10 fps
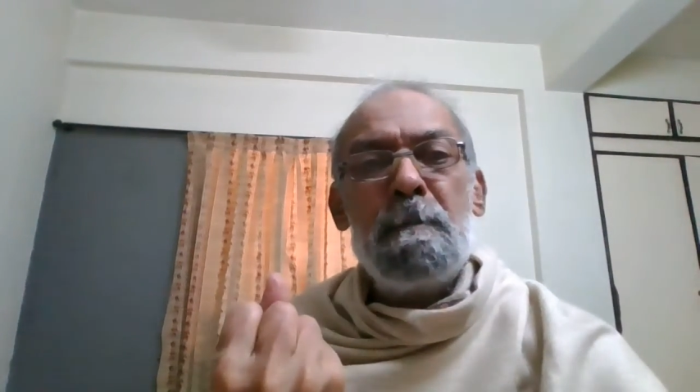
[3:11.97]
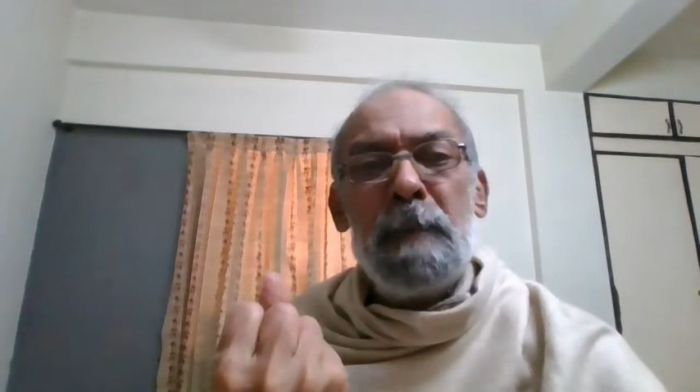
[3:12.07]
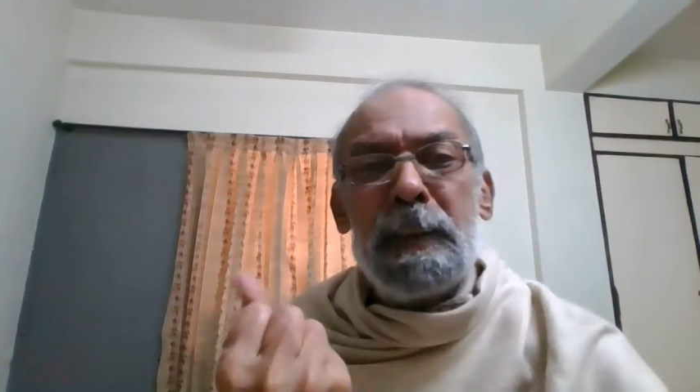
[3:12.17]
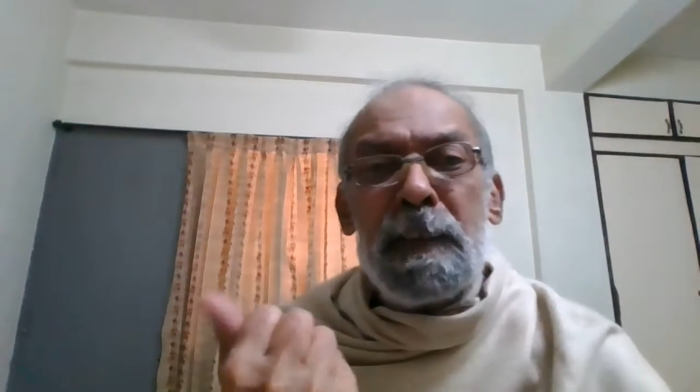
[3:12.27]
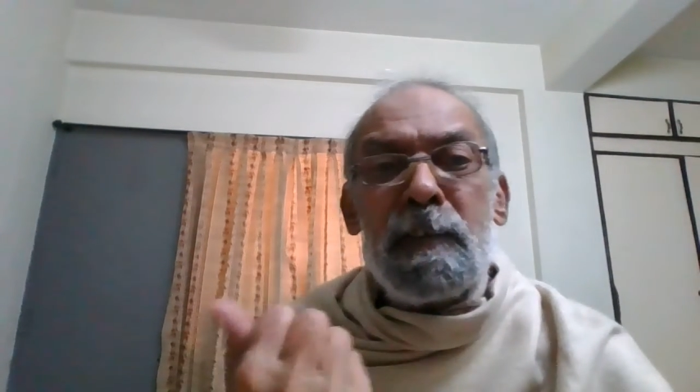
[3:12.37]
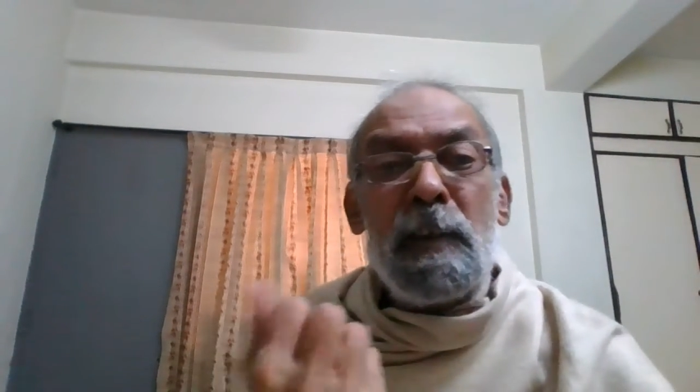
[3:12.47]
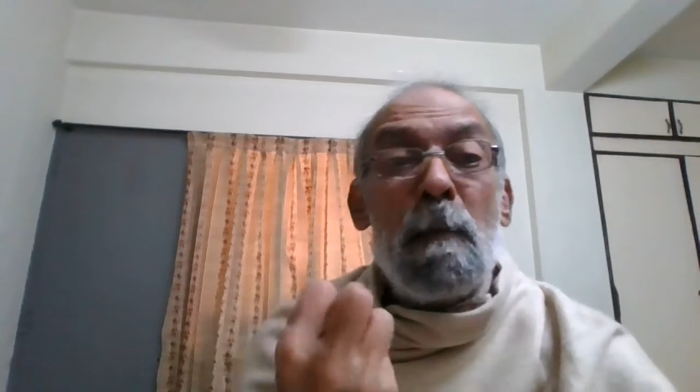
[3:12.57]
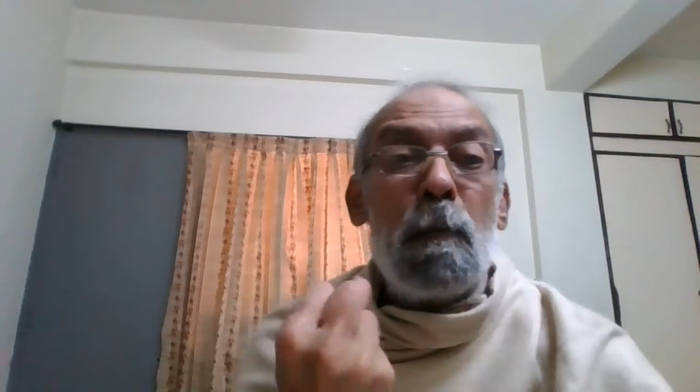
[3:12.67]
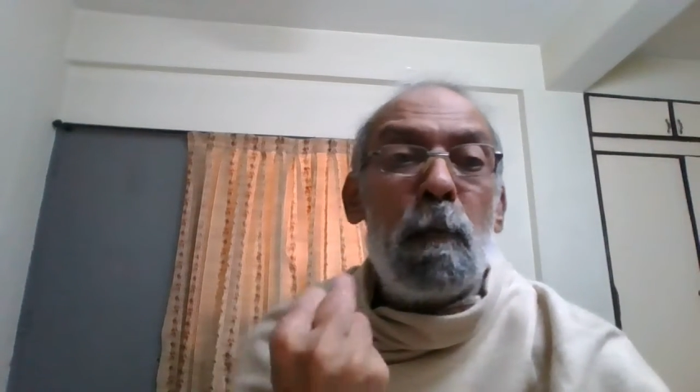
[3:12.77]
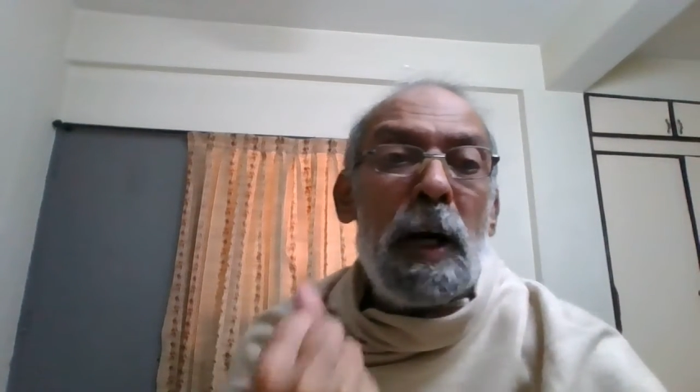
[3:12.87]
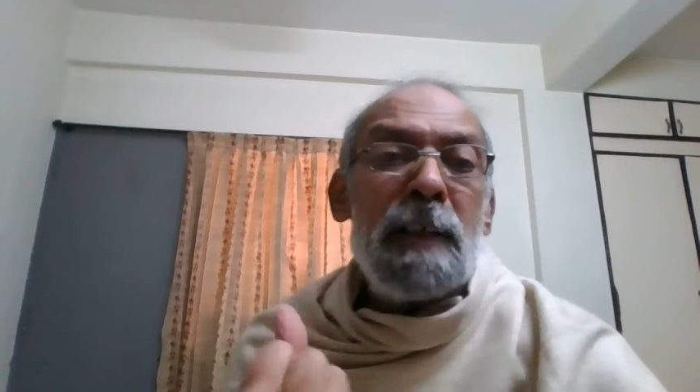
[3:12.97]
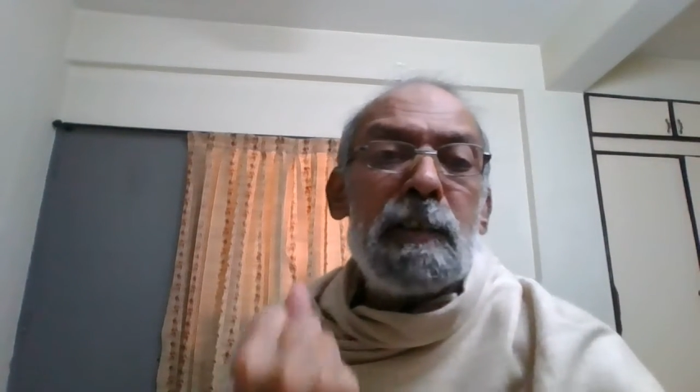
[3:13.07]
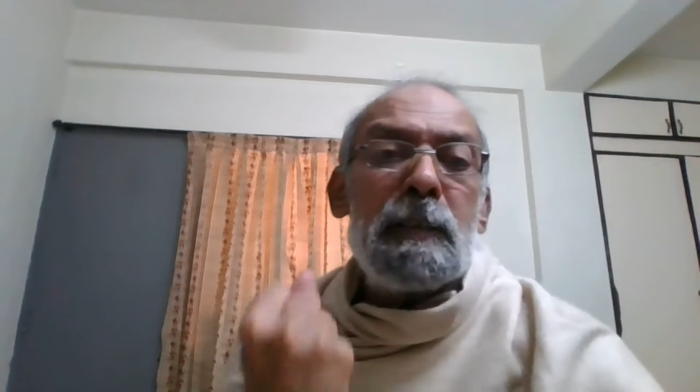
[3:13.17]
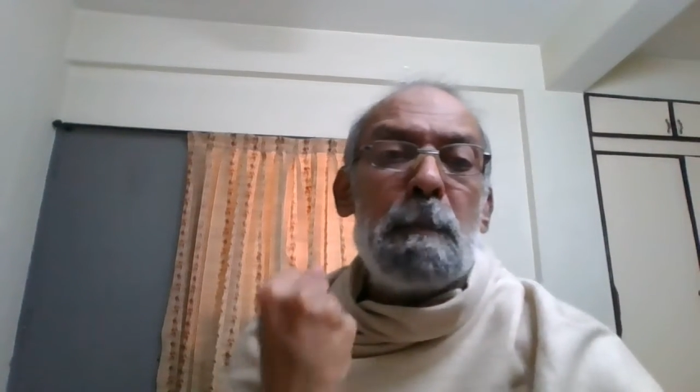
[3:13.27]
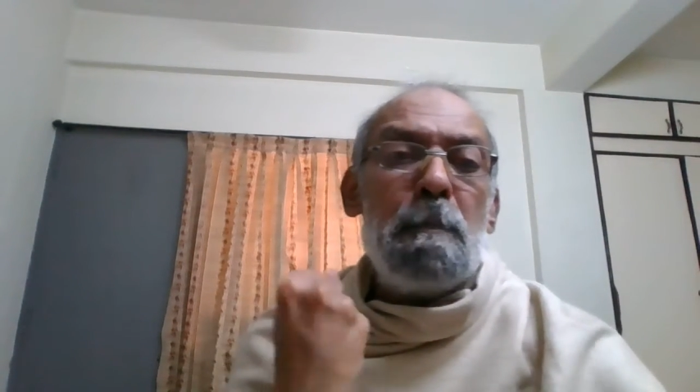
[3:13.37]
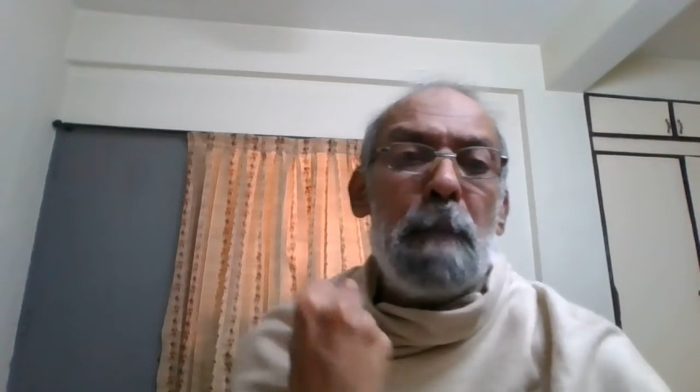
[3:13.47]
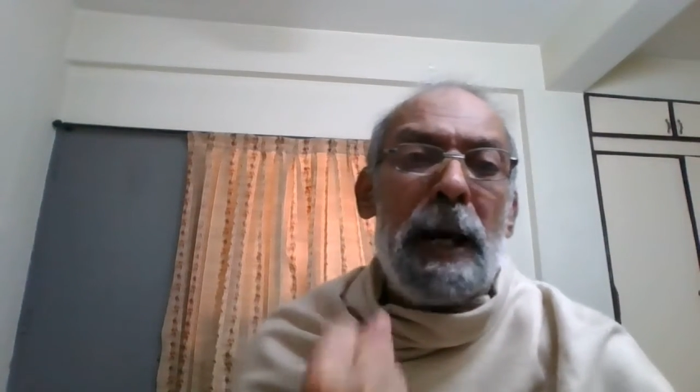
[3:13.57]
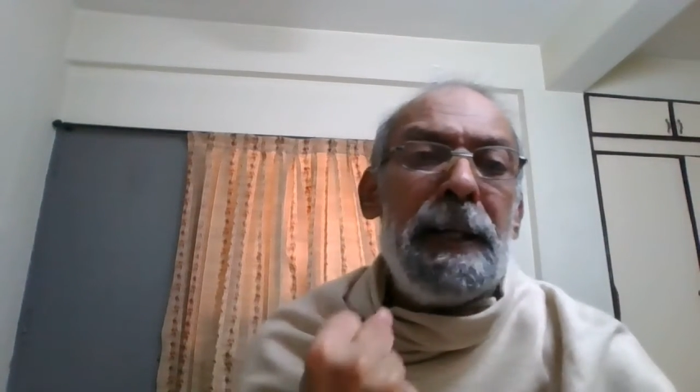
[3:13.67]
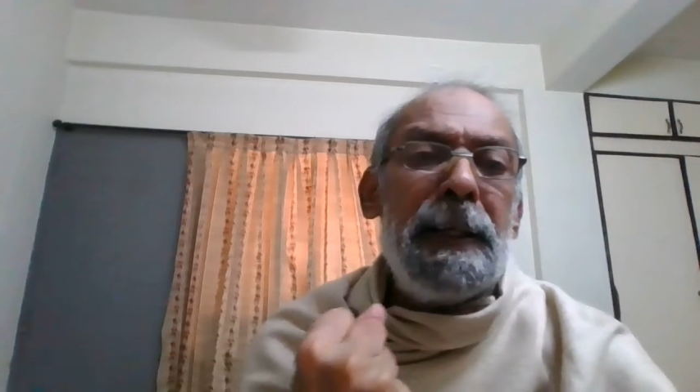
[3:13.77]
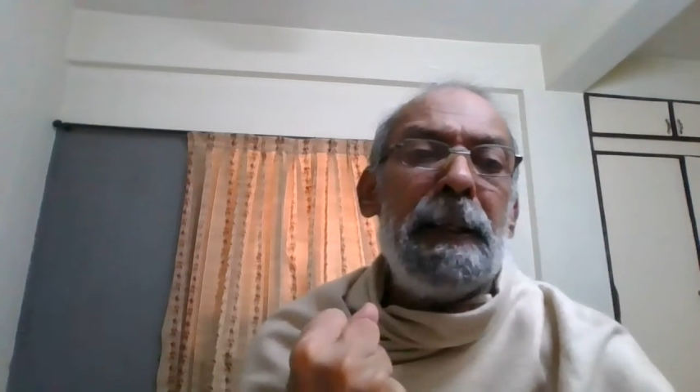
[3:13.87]
with its fast
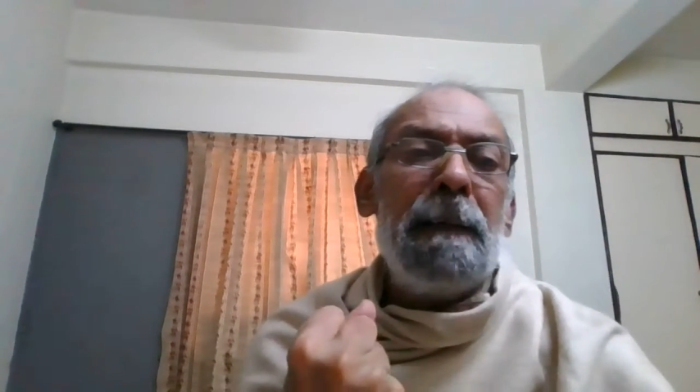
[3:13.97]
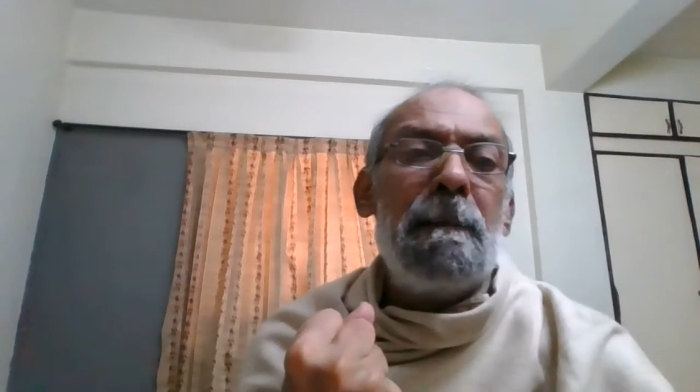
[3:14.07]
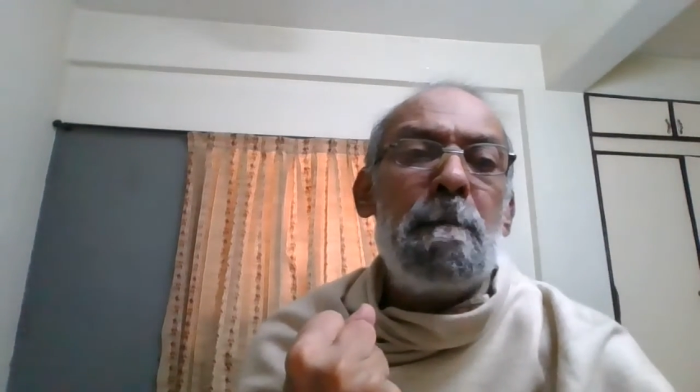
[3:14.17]
binding,